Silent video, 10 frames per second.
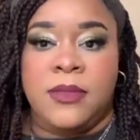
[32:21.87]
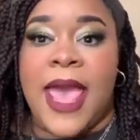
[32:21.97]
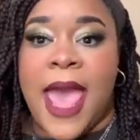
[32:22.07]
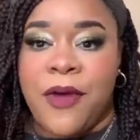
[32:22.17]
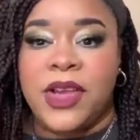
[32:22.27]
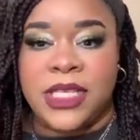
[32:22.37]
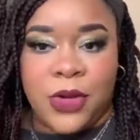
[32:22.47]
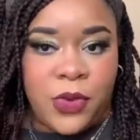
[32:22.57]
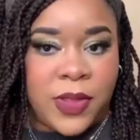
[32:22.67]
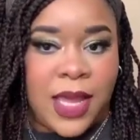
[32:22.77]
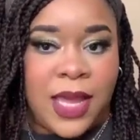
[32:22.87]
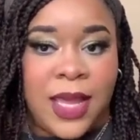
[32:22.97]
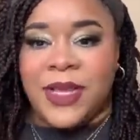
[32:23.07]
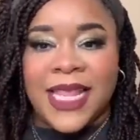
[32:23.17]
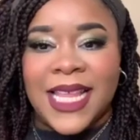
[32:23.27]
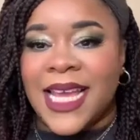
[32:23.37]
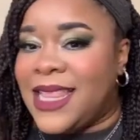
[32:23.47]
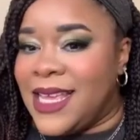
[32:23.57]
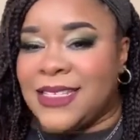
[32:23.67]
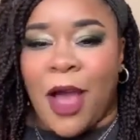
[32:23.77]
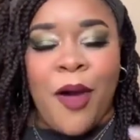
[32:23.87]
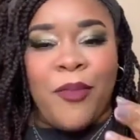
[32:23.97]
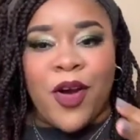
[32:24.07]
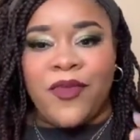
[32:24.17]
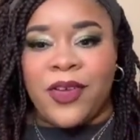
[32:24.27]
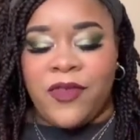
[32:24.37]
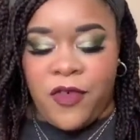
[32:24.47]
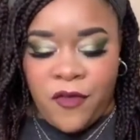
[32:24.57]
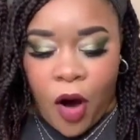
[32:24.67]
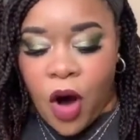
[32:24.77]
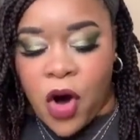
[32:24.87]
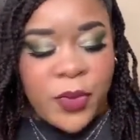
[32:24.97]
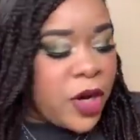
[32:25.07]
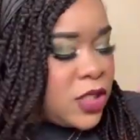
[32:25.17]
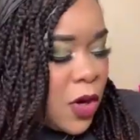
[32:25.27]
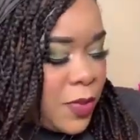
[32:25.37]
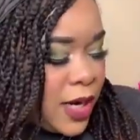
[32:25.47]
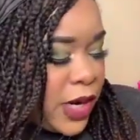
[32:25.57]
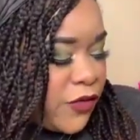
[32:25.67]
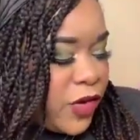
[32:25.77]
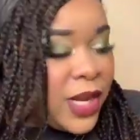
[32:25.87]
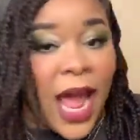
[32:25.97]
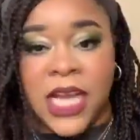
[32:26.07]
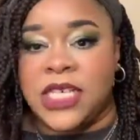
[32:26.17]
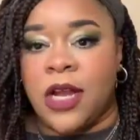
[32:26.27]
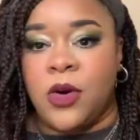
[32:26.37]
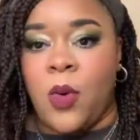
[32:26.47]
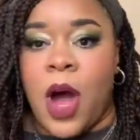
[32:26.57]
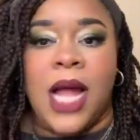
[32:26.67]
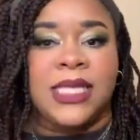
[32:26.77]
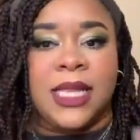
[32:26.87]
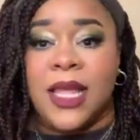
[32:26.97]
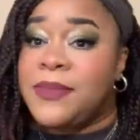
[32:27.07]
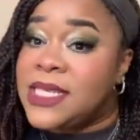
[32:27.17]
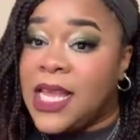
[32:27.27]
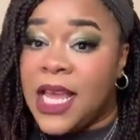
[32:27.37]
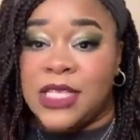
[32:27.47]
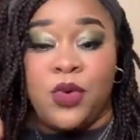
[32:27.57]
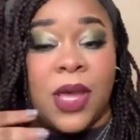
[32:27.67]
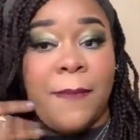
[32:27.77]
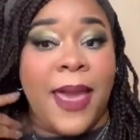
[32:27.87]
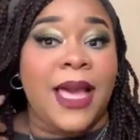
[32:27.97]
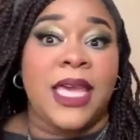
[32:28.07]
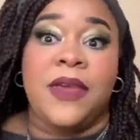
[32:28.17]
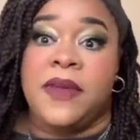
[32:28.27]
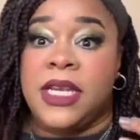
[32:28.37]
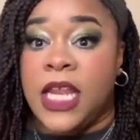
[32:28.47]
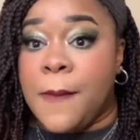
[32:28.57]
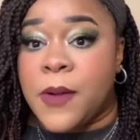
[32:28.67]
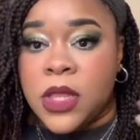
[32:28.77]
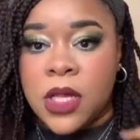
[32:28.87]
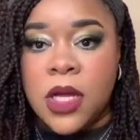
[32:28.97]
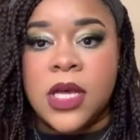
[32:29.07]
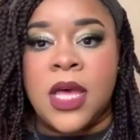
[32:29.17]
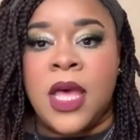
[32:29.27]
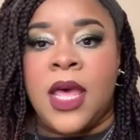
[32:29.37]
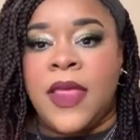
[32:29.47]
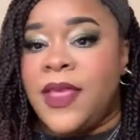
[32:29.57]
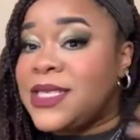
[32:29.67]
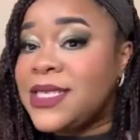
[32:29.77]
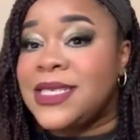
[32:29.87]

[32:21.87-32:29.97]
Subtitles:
Every single thing. And look at this. Perfect for fall. There's so many different eyeshadow quads and lipsticks. You can make an even deeper look. This